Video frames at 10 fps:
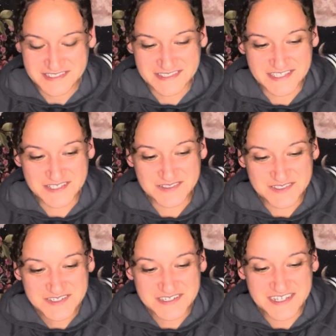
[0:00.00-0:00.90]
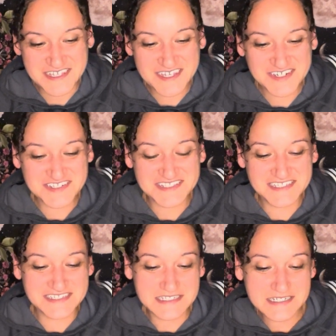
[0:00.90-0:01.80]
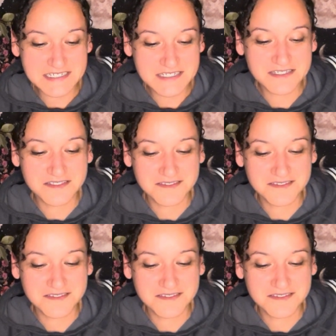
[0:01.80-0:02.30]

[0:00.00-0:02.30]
Like, look, I actually did it.